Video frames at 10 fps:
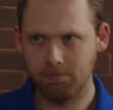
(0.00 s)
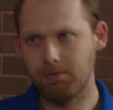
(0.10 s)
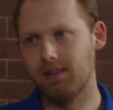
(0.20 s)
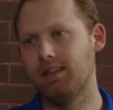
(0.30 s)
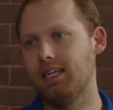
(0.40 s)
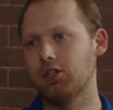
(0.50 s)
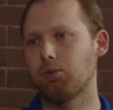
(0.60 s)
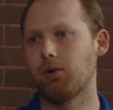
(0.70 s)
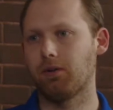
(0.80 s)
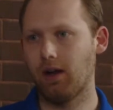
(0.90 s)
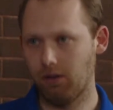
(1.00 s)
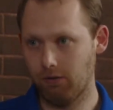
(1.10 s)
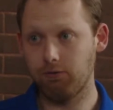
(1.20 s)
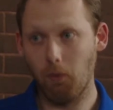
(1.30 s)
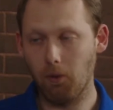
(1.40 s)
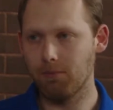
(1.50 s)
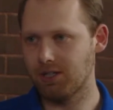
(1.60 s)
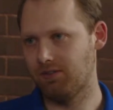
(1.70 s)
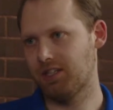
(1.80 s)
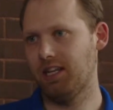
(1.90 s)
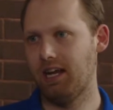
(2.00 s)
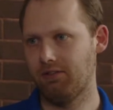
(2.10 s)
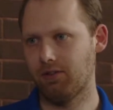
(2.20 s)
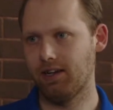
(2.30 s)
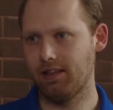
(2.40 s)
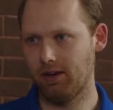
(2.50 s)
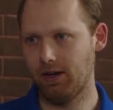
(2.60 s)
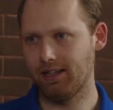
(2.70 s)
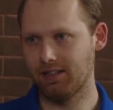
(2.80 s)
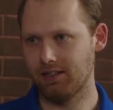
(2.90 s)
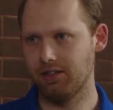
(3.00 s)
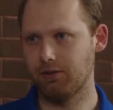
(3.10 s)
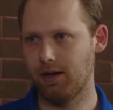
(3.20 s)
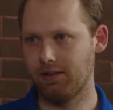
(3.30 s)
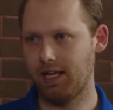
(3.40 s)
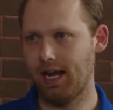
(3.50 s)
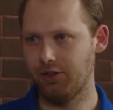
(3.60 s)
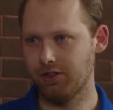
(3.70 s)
But these were forms of slavery that existed throughout the ages.